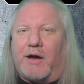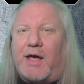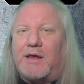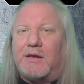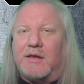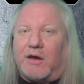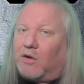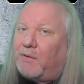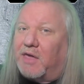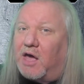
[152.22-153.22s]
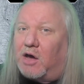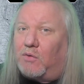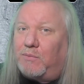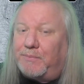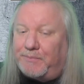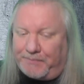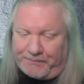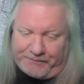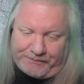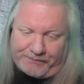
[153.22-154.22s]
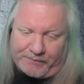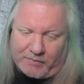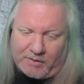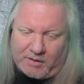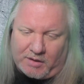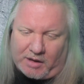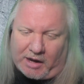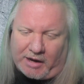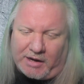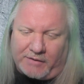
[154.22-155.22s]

right, here we go. I